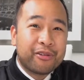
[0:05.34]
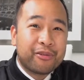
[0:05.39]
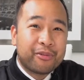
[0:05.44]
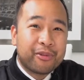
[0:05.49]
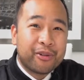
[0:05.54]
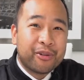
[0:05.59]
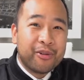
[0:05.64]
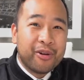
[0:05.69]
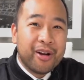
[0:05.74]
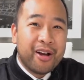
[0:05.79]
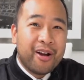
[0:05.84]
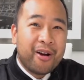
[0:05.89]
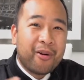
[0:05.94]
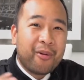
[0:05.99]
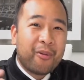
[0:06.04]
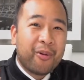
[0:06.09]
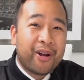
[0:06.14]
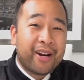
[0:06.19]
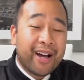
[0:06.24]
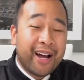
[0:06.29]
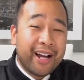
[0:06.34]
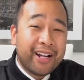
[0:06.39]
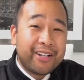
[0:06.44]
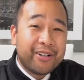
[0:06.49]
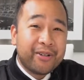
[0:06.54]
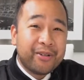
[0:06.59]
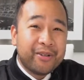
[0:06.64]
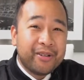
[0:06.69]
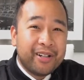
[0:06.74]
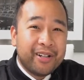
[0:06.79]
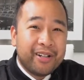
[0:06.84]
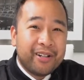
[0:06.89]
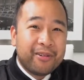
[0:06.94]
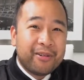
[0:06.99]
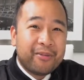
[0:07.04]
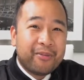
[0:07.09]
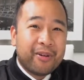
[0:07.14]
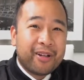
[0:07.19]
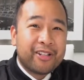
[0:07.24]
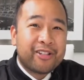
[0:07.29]
through what I do
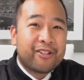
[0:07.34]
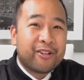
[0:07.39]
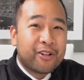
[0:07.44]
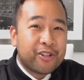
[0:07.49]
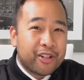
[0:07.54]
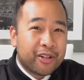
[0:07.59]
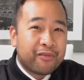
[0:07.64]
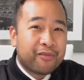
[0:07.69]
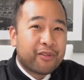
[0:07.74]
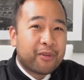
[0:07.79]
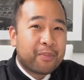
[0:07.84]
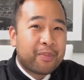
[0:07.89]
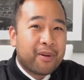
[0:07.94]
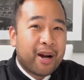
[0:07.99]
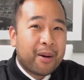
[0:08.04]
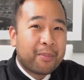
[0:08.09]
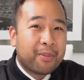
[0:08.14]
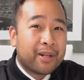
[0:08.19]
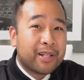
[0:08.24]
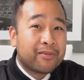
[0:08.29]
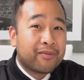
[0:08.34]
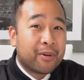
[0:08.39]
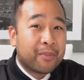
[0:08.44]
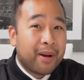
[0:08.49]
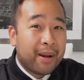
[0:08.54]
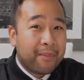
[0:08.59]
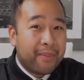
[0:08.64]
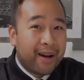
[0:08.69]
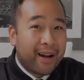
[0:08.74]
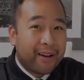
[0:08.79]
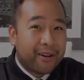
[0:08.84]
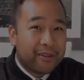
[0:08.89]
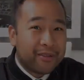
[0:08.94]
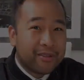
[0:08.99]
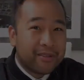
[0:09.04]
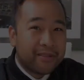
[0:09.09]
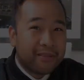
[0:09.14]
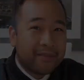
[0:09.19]
when searching for properties for my buyers.